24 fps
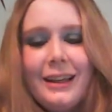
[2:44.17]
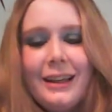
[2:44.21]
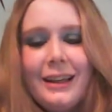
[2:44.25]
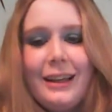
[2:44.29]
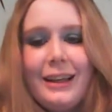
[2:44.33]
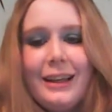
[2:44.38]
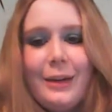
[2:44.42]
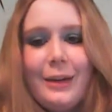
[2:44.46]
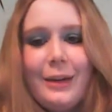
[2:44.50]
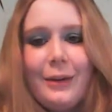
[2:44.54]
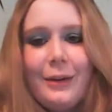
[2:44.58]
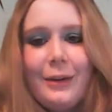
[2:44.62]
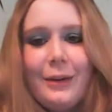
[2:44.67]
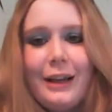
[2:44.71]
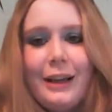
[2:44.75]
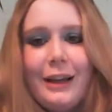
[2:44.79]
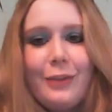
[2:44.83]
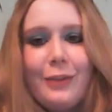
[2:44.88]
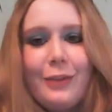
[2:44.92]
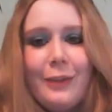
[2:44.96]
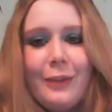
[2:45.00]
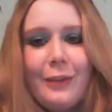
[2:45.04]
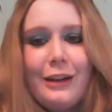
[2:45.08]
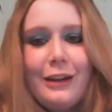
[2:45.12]

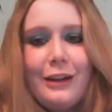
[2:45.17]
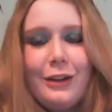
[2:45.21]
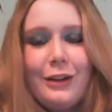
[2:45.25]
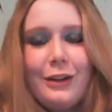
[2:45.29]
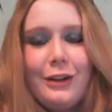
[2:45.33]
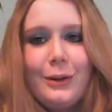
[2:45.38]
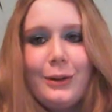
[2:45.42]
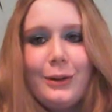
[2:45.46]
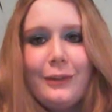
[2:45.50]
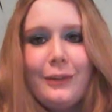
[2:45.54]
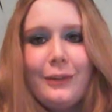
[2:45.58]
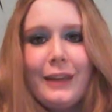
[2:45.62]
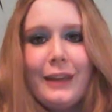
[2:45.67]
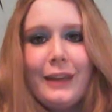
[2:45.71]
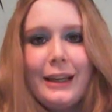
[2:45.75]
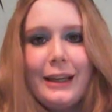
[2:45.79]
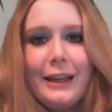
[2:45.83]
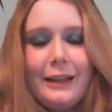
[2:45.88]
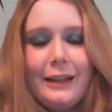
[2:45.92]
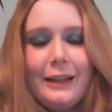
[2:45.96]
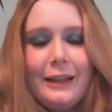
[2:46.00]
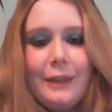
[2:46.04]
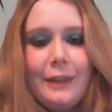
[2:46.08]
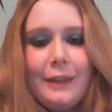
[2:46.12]
anyways, what they do is
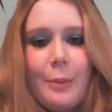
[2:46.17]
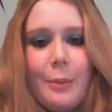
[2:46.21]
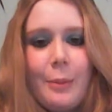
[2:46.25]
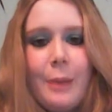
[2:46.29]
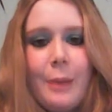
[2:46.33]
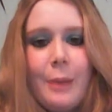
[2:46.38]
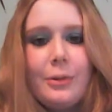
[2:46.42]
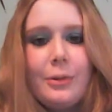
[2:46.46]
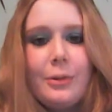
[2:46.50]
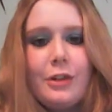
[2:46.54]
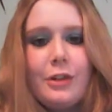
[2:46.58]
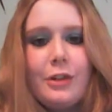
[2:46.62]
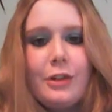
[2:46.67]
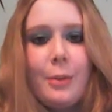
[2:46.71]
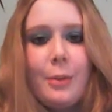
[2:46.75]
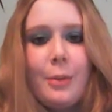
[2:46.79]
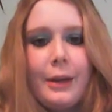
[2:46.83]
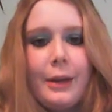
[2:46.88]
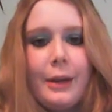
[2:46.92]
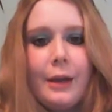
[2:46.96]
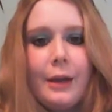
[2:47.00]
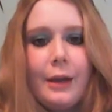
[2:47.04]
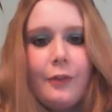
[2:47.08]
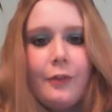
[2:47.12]
they pump your
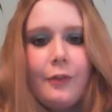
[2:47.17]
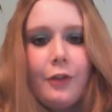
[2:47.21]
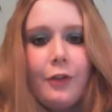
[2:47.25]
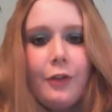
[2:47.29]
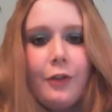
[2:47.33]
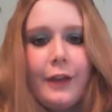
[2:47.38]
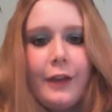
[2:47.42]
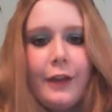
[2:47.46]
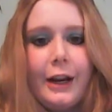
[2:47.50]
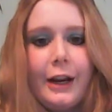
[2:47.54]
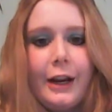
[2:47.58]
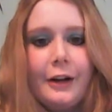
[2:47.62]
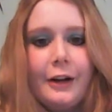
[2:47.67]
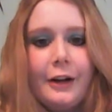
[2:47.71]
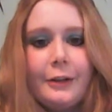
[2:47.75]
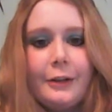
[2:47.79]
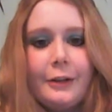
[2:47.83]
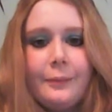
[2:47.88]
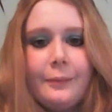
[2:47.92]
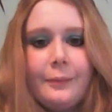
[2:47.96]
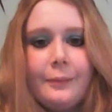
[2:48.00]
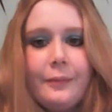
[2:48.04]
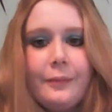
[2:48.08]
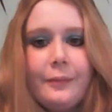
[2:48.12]
stomach up full of
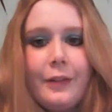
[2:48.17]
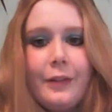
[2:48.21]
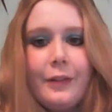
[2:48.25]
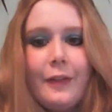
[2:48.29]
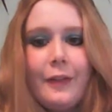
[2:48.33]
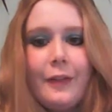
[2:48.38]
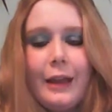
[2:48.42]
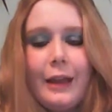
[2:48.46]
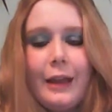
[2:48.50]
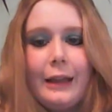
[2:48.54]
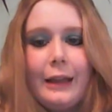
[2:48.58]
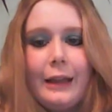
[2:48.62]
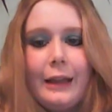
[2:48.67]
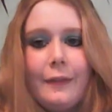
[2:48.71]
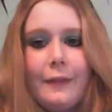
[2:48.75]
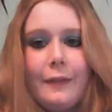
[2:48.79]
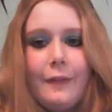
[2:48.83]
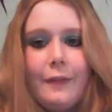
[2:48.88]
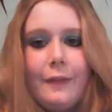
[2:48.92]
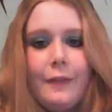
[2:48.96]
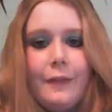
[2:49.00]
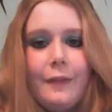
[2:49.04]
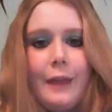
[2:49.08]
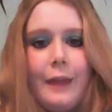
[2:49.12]
air. And they
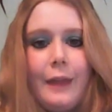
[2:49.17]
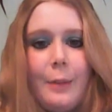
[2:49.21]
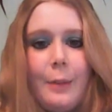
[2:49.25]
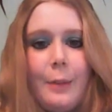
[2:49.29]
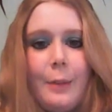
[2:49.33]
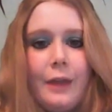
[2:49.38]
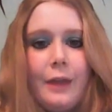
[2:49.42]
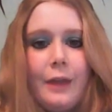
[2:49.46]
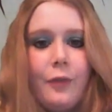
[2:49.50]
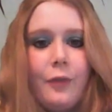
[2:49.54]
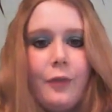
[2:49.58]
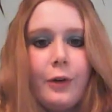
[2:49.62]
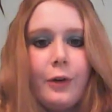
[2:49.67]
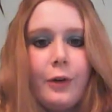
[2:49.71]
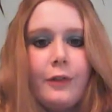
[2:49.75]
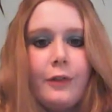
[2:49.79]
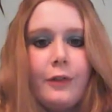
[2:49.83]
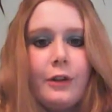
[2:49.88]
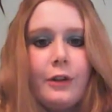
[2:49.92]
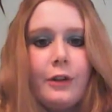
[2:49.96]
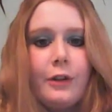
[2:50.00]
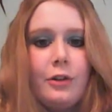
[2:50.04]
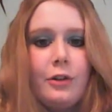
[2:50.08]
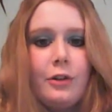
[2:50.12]
made 4
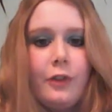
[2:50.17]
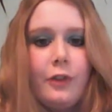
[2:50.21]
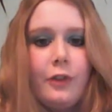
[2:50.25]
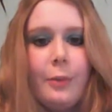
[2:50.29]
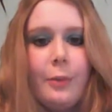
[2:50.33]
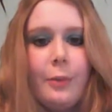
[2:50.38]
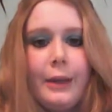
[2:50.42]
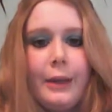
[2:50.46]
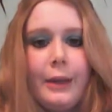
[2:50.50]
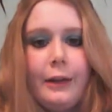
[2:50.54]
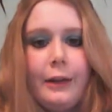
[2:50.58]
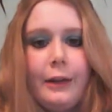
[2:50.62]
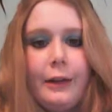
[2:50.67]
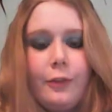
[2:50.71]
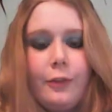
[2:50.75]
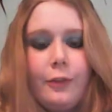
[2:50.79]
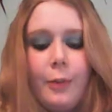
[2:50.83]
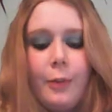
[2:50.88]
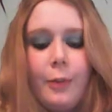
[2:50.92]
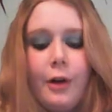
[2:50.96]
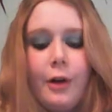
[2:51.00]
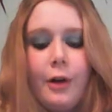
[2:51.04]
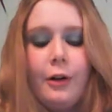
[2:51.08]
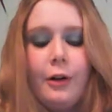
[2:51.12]
incisions on me,
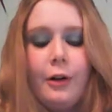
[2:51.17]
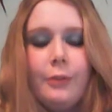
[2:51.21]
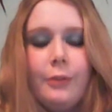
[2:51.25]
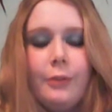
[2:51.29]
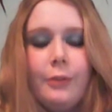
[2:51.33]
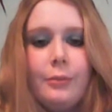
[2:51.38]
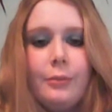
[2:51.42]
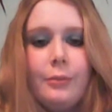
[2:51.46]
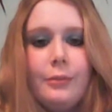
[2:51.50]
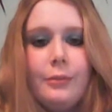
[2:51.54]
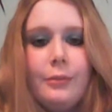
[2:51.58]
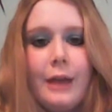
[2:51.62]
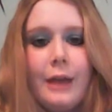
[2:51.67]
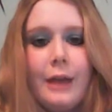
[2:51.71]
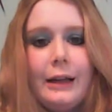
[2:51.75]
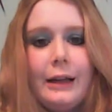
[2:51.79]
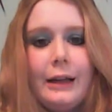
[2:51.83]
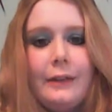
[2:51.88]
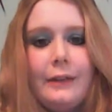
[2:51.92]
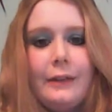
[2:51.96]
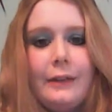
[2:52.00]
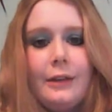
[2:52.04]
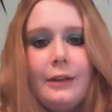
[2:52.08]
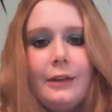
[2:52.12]
small,
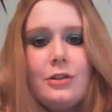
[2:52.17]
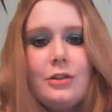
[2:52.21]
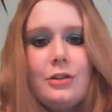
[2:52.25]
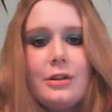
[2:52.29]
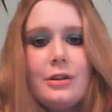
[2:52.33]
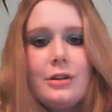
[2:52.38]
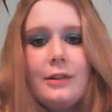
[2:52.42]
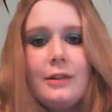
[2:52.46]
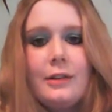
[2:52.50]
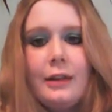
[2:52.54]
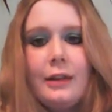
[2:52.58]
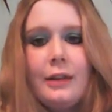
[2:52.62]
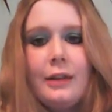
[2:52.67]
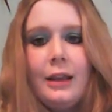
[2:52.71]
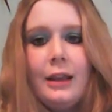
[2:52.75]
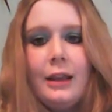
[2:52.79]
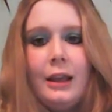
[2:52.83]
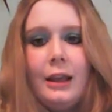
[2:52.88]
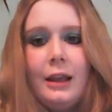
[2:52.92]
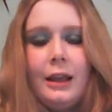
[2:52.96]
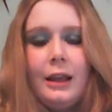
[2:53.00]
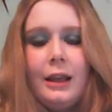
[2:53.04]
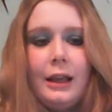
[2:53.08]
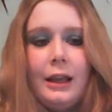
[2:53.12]
tiny incisions.
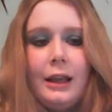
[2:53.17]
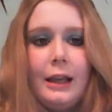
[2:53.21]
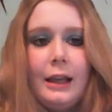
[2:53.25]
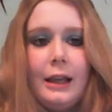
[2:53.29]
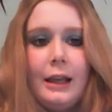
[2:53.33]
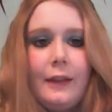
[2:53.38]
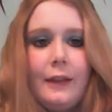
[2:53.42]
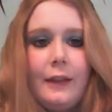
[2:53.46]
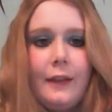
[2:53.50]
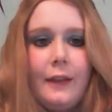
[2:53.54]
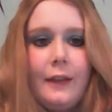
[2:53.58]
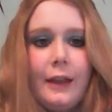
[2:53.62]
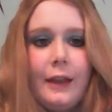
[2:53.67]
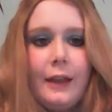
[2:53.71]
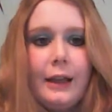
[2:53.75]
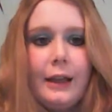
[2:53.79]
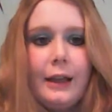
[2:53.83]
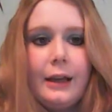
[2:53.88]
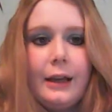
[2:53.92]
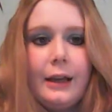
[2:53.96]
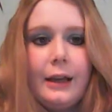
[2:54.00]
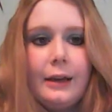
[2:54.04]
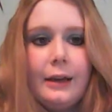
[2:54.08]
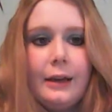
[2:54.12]
And
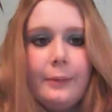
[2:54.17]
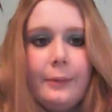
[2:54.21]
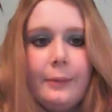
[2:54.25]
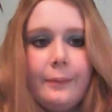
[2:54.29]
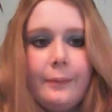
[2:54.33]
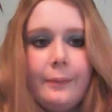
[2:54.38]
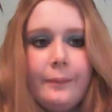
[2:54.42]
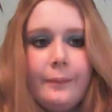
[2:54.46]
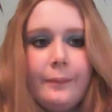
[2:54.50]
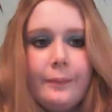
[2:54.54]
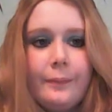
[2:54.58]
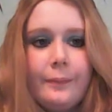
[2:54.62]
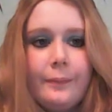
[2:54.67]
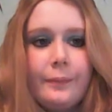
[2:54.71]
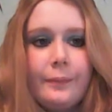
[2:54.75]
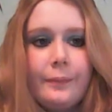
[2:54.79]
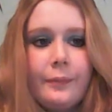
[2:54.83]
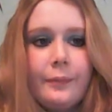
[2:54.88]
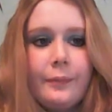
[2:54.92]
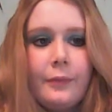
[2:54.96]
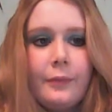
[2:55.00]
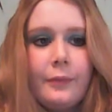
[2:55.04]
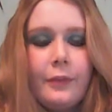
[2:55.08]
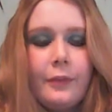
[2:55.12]
then
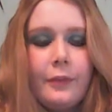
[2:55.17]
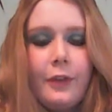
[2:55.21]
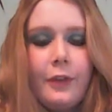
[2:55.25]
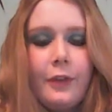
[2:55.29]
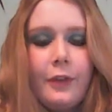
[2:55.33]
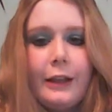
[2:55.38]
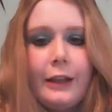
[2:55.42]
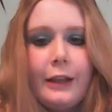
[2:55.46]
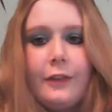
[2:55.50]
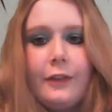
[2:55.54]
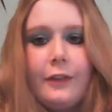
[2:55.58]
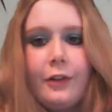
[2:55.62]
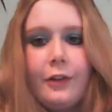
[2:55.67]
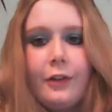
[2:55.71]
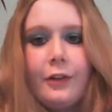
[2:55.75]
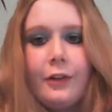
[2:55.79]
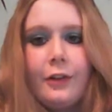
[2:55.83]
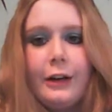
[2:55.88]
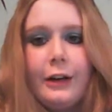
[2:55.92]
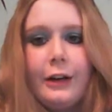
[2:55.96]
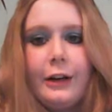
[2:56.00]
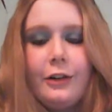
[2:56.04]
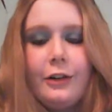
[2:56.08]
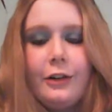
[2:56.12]
so they can insert
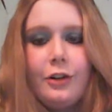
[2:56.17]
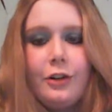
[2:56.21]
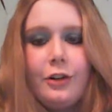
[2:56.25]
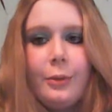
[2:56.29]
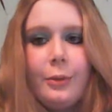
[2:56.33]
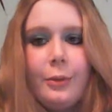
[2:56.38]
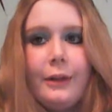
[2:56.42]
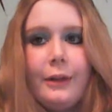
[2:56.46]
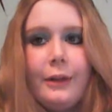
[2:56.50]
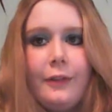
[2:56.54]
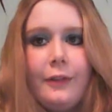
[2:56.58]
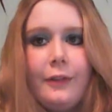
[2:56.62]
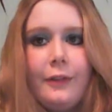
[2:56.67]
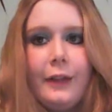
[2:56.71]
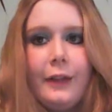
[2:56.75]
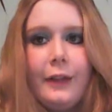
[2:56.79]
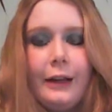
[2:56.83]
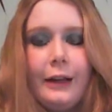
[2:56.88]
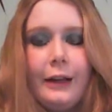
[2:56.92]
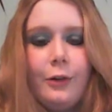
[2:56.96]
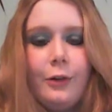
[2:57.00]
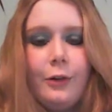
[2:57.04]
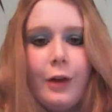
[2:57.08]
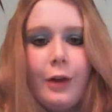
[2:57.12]
their instruments, and
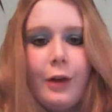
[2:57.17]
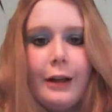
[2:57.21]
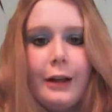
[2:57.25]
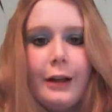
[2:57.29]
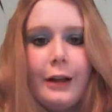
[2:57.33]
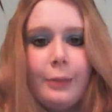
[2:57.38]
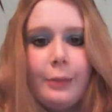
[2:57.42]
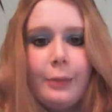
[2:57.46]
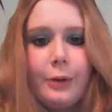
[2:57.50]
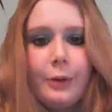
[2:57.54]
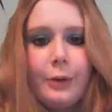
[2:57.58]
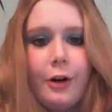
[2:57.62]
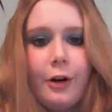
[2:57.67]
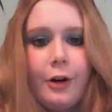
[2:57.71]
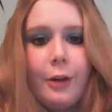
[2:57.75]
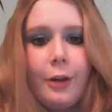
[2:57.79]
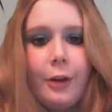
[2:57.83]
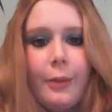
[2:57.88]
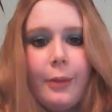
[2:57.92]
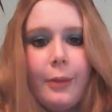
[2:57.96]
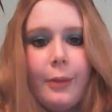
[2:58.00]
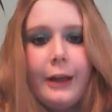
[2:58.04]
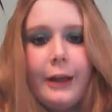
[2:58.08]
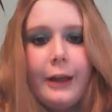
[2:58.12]
they grind up your
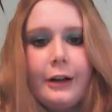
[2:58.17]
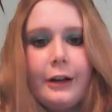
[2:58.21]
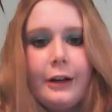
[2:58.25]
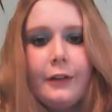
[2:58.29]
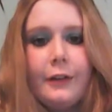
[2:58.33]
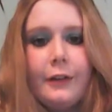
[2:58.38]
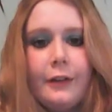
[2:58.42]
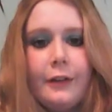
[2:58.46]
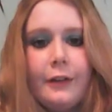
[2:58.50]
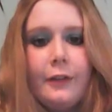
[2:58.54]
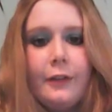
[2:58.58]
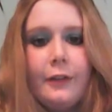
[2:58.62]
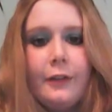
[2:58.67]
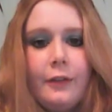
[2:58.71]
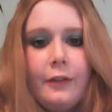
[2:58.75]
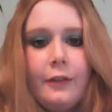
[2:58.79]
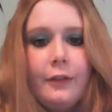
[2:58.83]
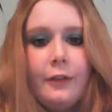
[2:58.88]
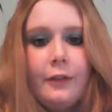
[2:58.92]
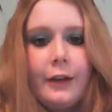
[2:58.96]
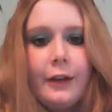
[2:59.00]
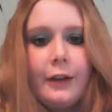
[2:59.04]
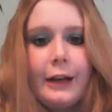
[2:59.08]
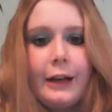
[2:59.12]
gallbladder and then
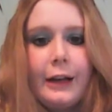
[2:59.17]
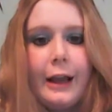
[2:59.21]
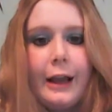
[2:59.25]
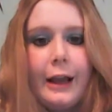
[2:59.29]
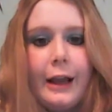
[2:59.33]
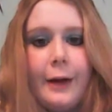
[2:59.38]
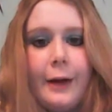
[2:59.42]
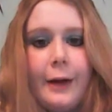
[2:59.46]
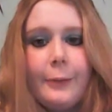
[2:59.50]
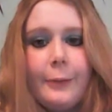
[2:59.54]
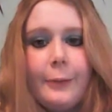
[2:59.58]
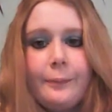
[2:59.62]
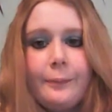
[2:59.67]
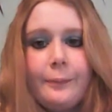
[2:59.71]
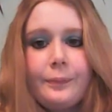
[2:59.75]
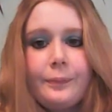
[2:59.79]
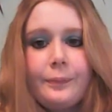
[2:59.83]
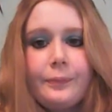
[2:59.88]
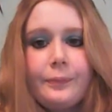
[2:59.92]
suck it out.